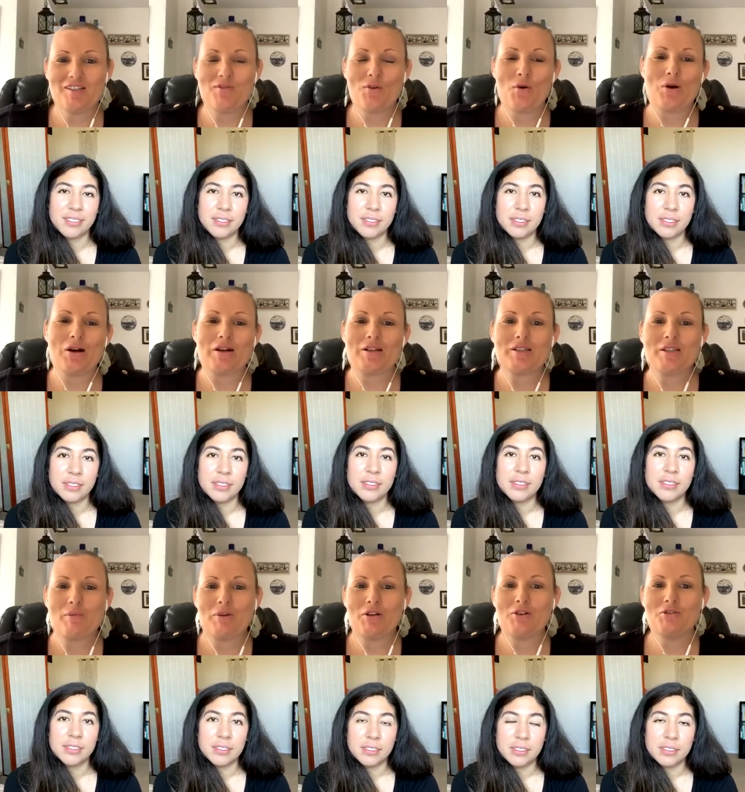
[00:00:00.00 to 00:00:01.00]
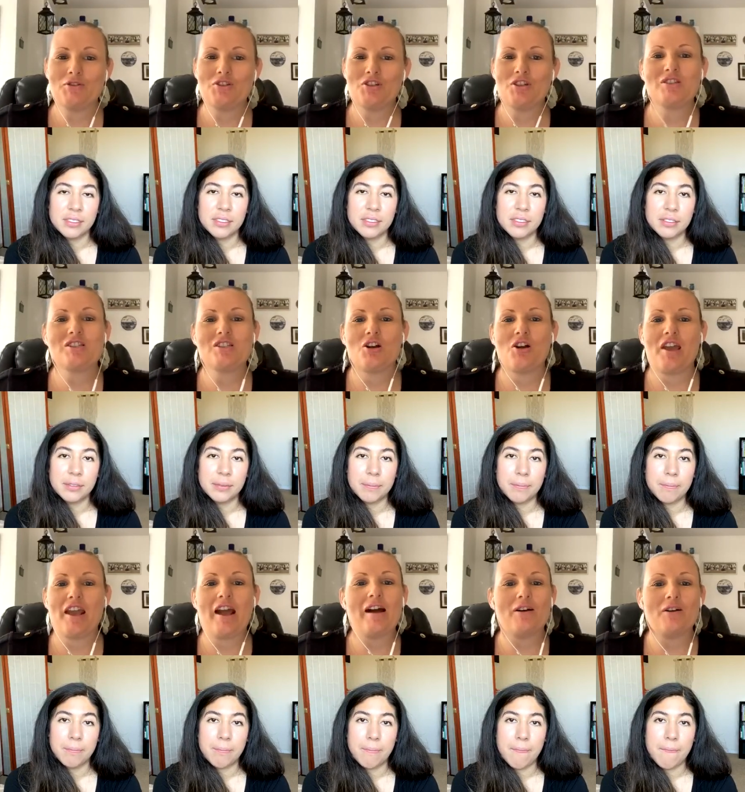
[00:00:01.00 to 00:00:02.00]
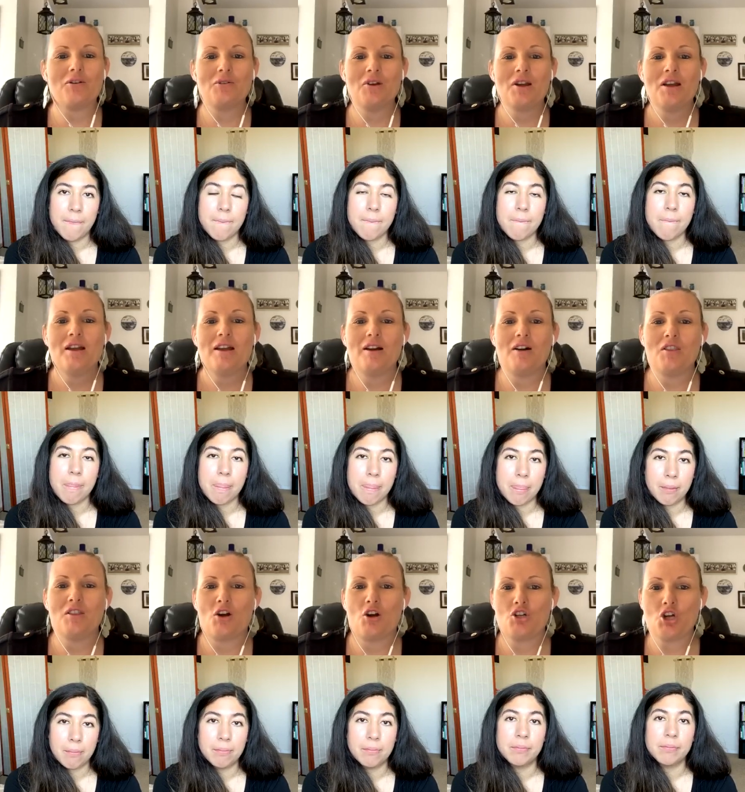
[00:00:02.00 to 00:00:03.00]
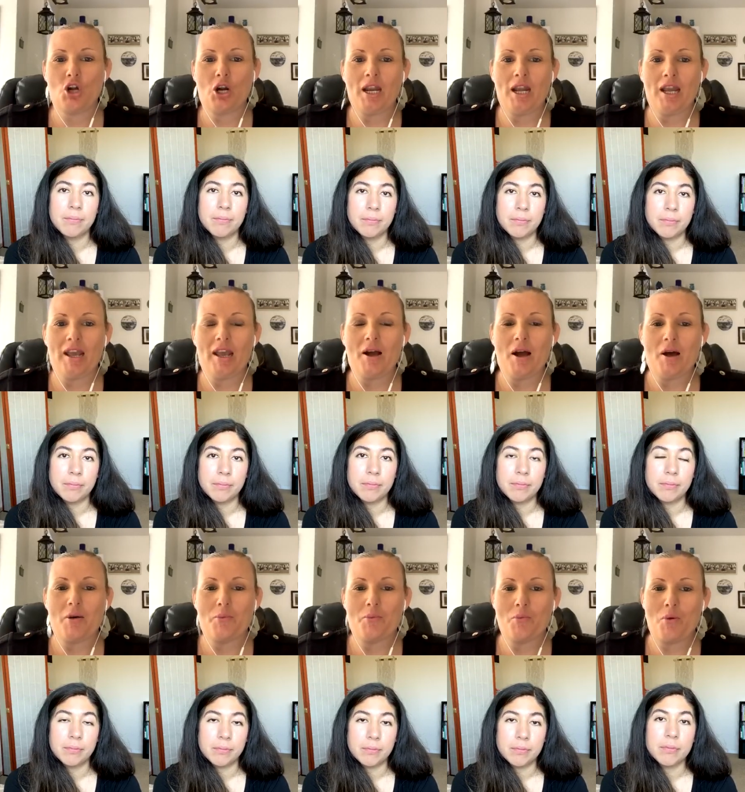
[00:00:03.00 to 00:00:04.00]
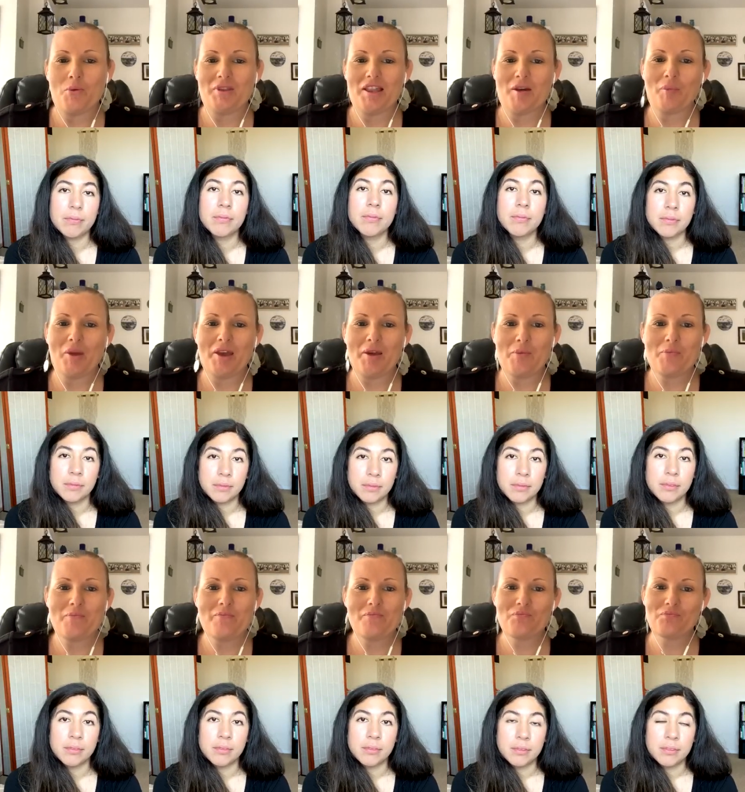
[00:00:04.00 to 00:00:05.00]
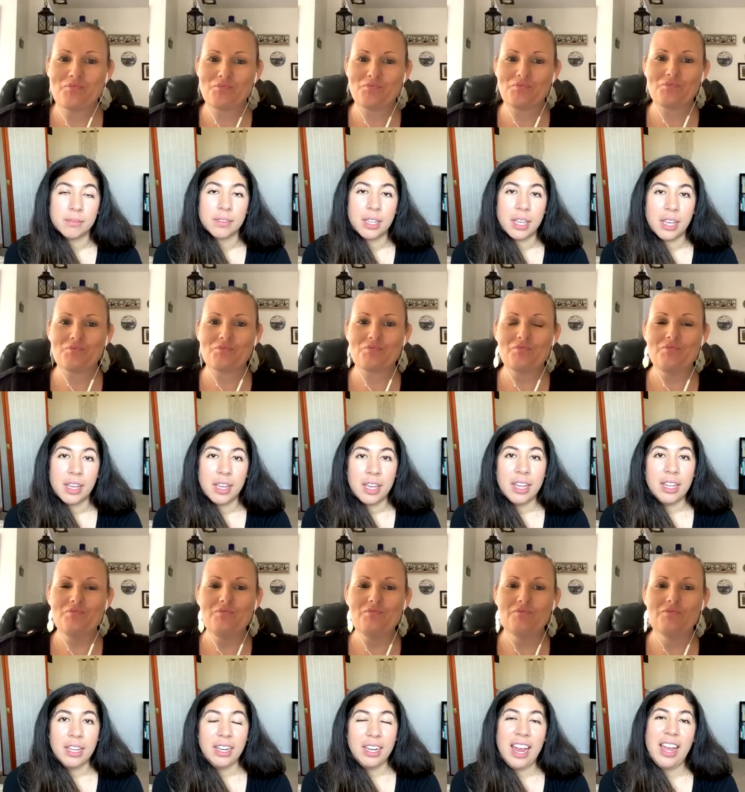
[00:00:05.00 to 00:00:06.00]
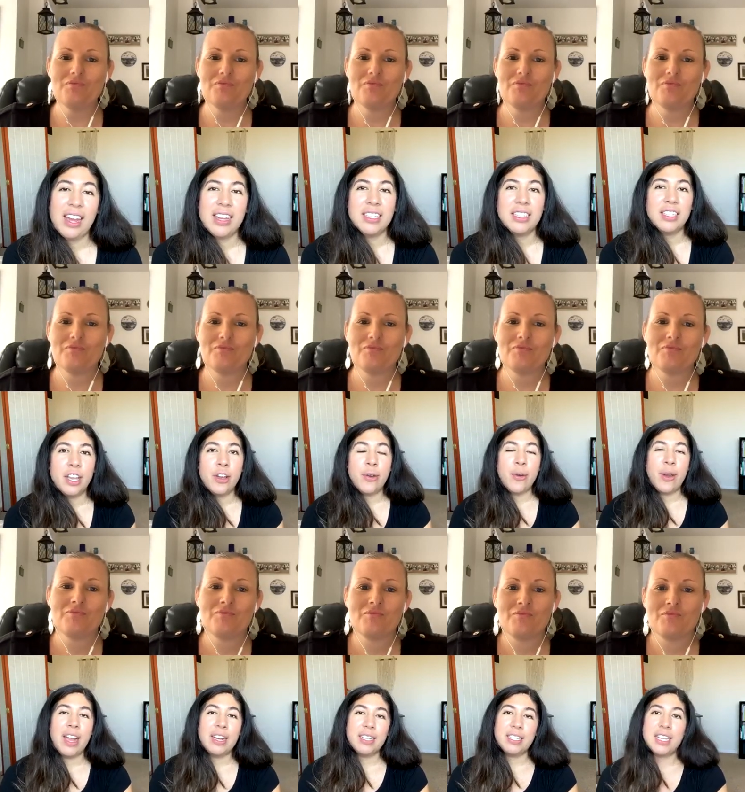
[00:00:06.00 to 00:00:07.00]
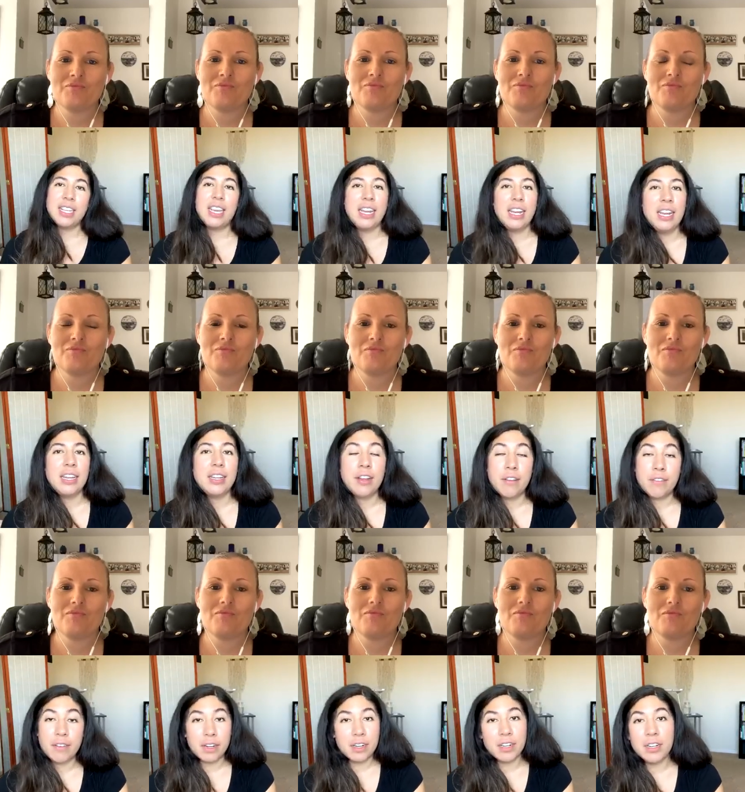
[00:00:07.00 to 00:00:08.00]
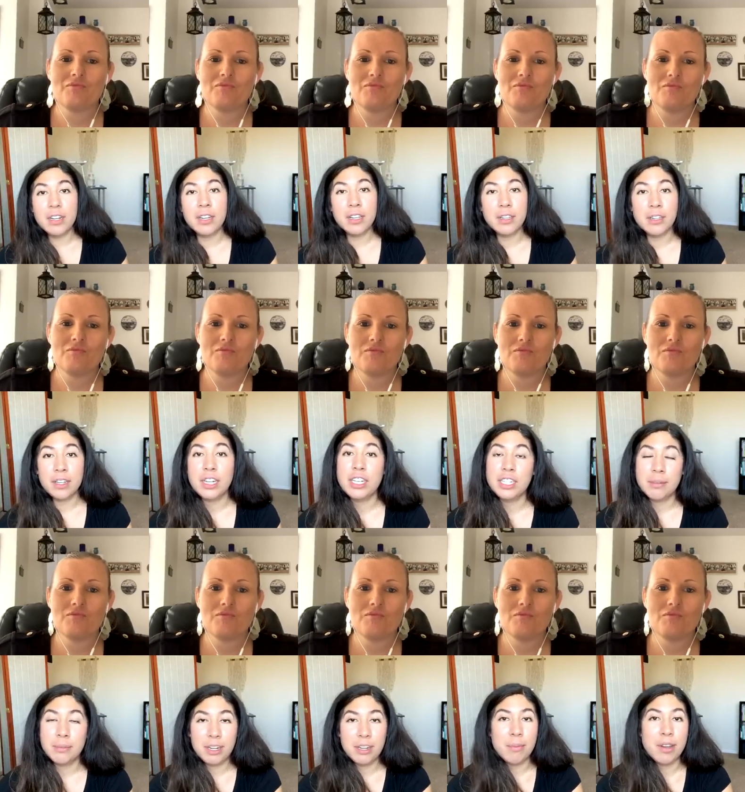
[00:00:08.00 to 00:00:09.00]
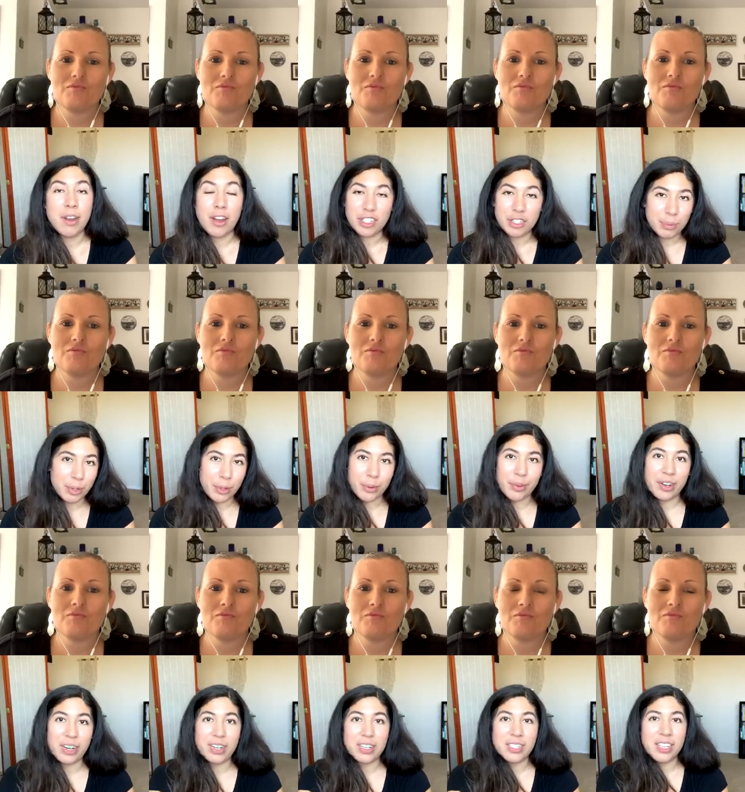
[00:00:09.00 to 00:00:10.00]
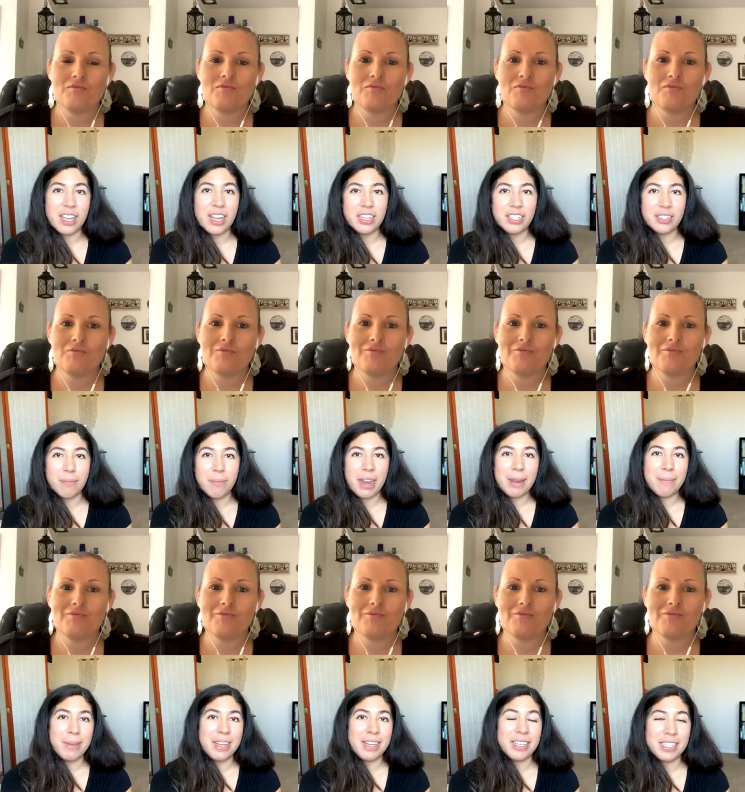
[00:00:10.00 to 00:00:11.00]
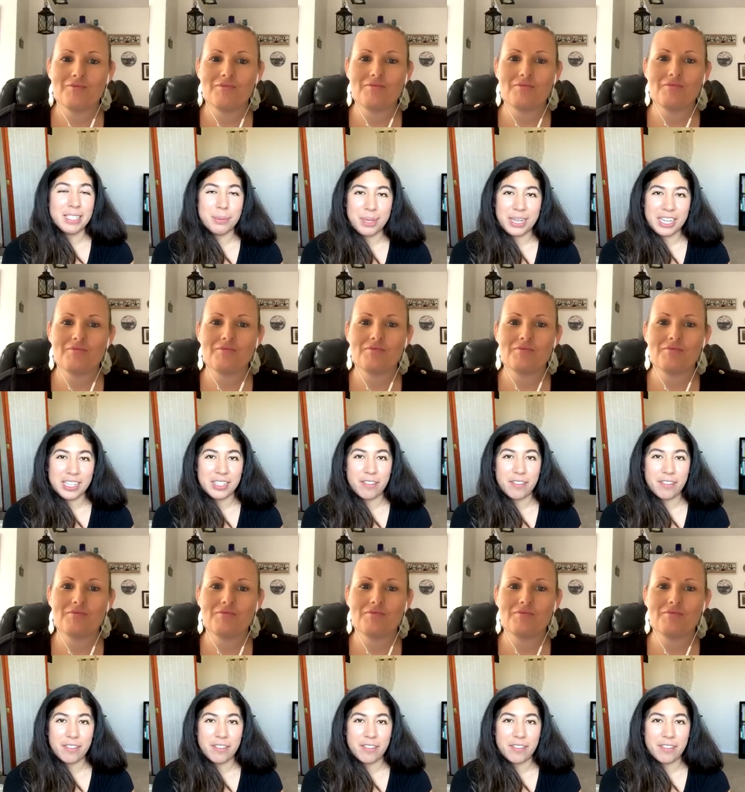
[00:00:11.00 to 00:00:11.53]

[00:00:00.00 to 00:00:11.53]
Speaker 1: for someone who's just starting out on their journey, um, what would that be?
Speaker 2: Yeah, so I'd say, you know, if you're looking to become an entrepreneur and such, my biggest piece of